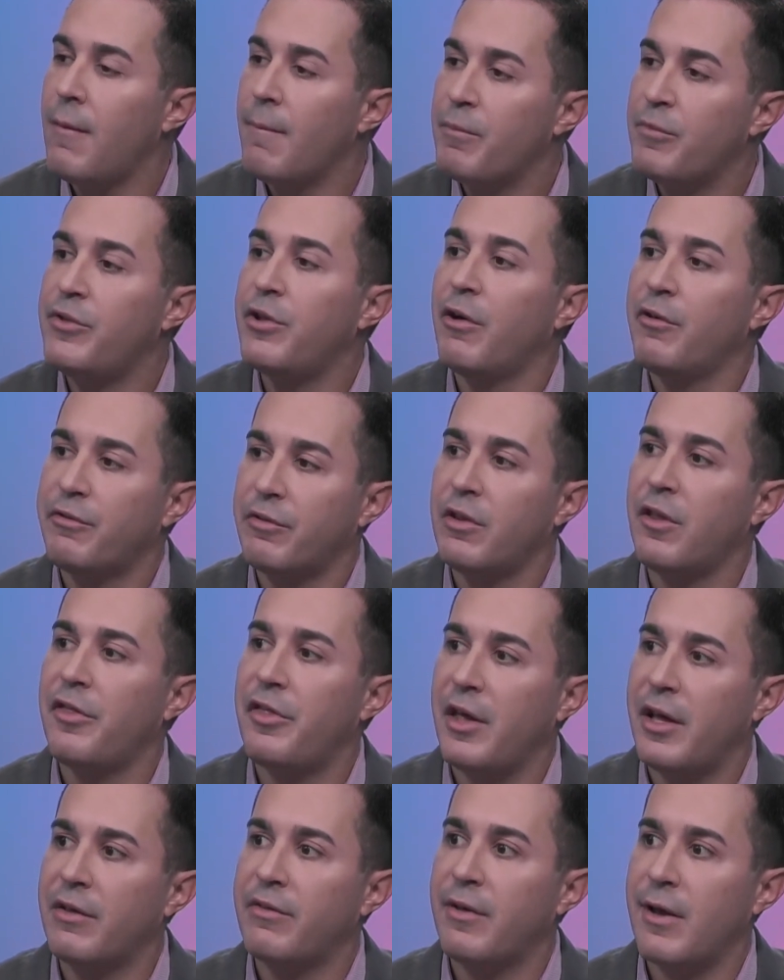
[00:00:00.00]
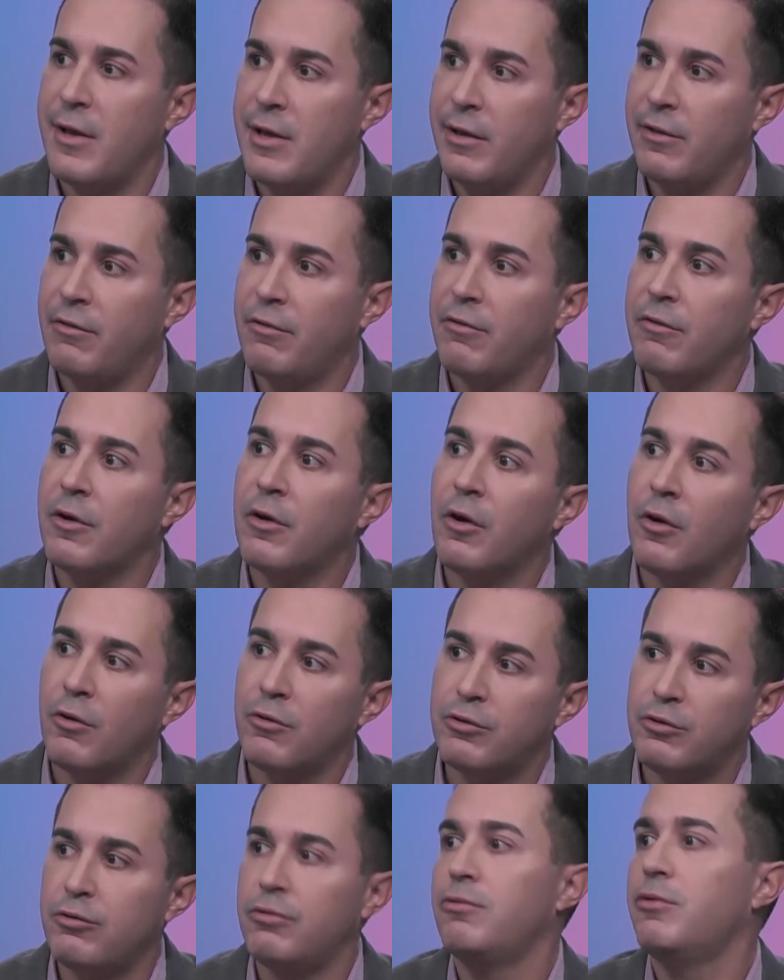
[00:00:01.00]
Those are the things that you need to go
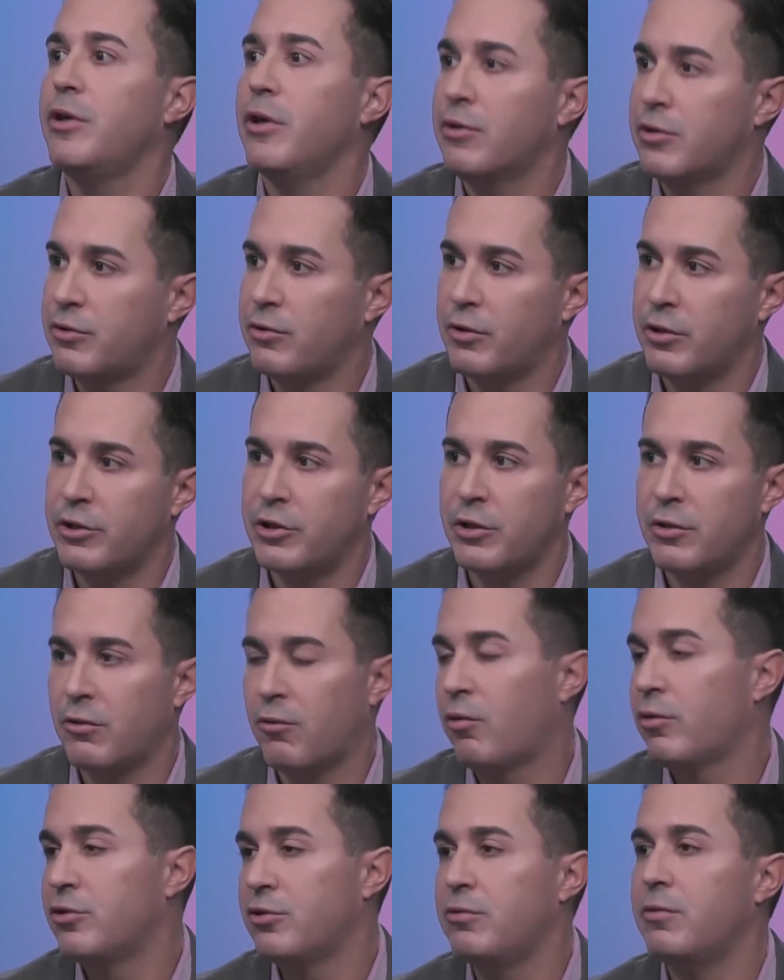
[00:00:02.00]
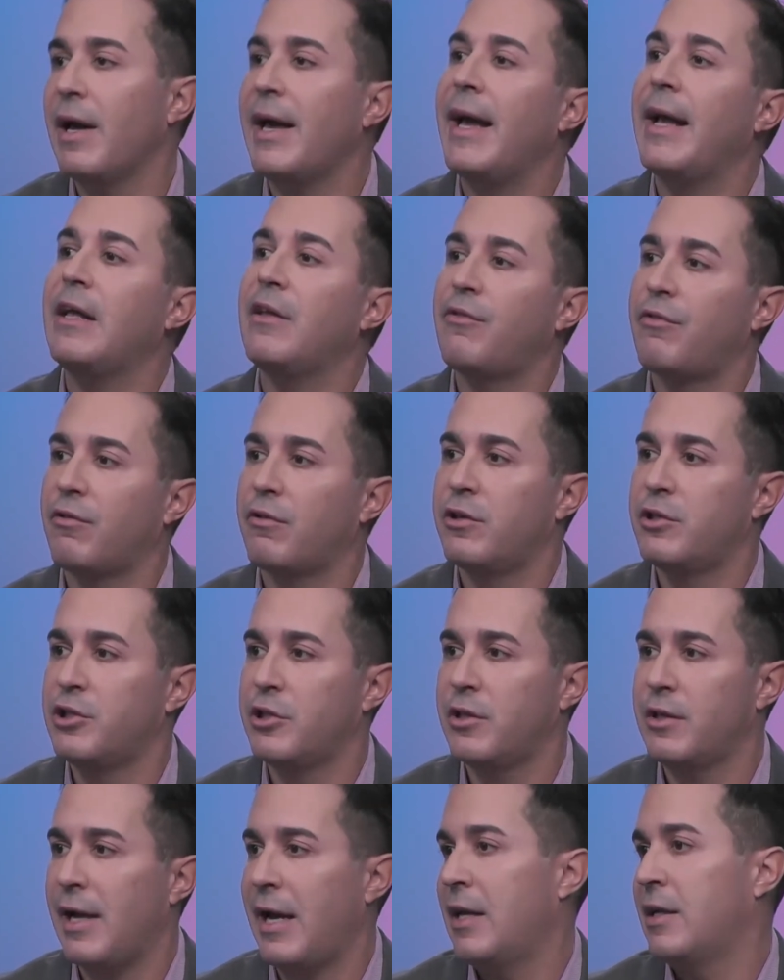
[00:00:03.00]
to your surgeon or to a
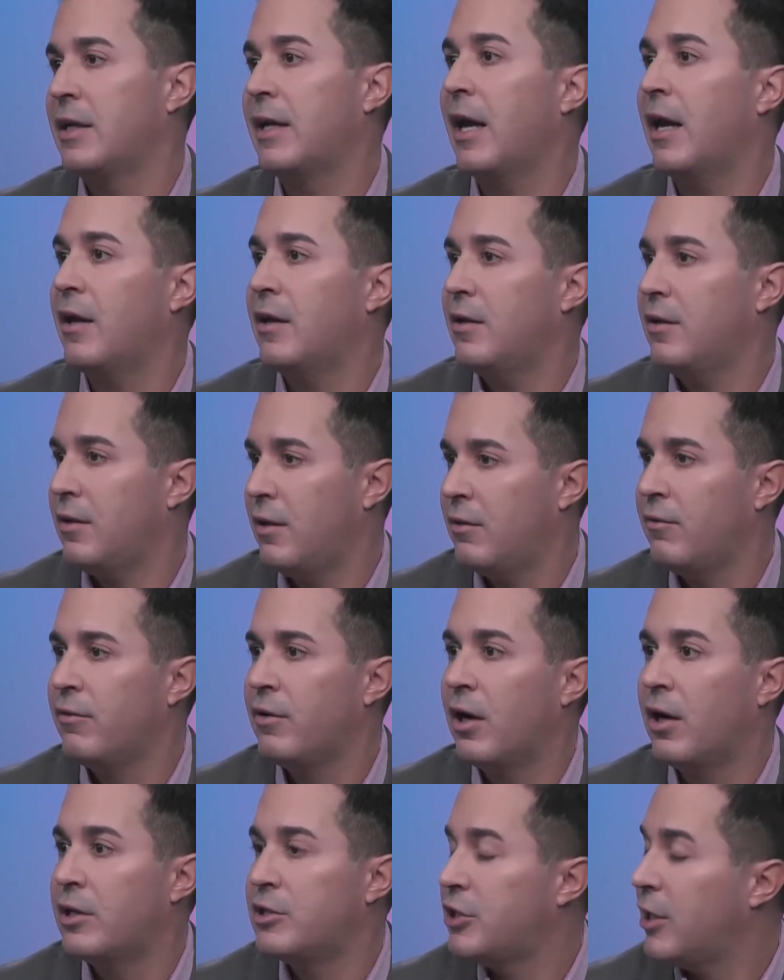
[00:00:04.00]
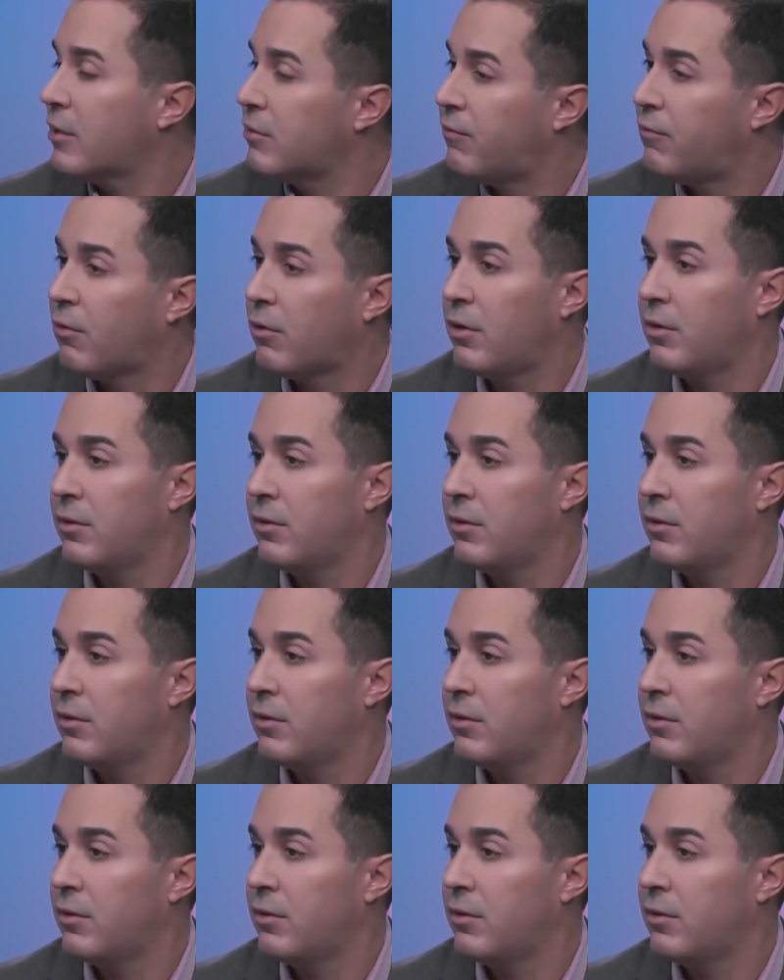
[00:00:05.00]
surgeon and get checked for.